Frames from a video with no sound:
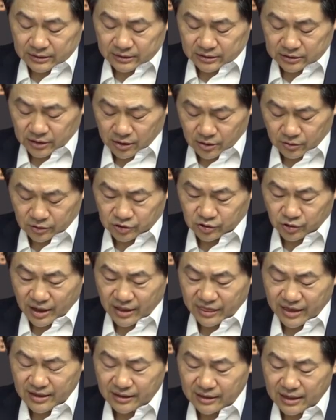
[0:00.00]
So
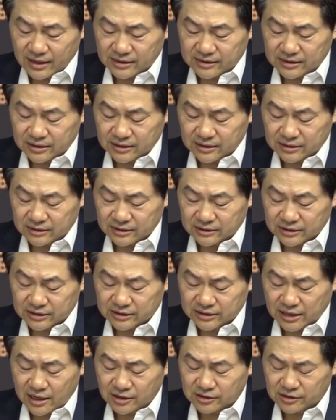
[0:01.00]
I think that the
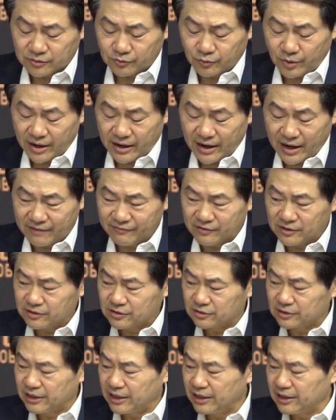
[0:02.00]
discussion we're having
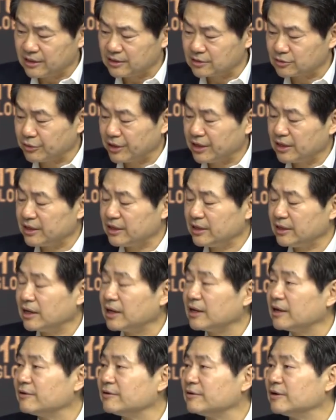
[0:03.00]
today is really
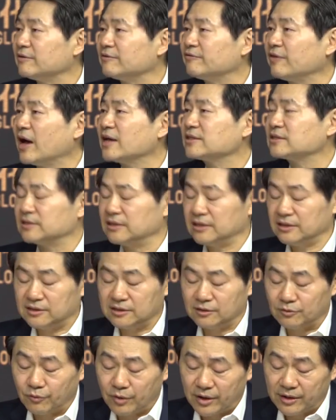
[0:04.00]

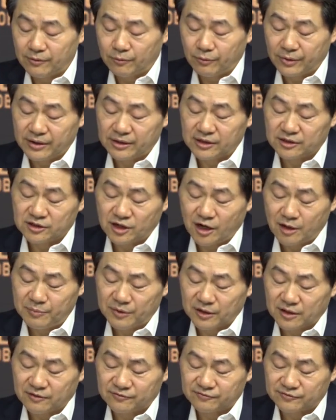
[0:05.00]
fascinating. The
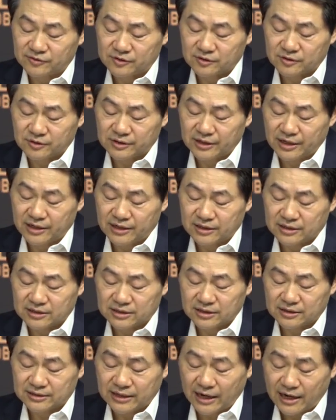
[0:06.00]
topic of today
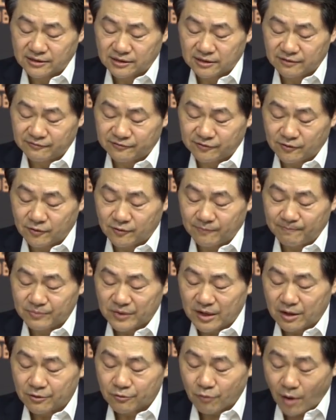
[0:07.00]
is the destiny for
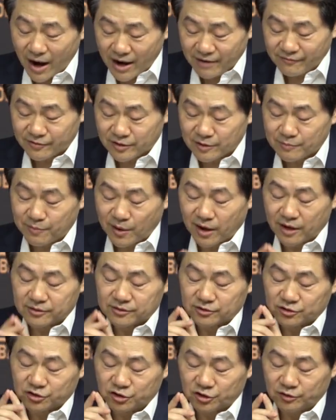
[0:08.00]
rivaling
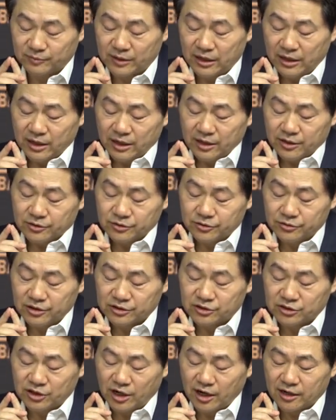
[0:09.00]
partnership,
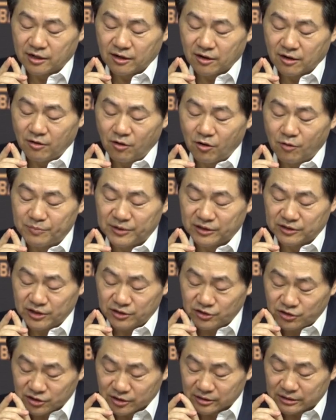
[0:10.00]
U.S.-China
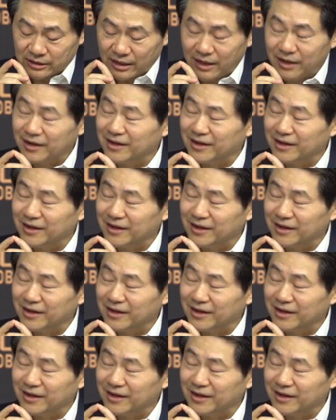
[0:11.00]
co-opetition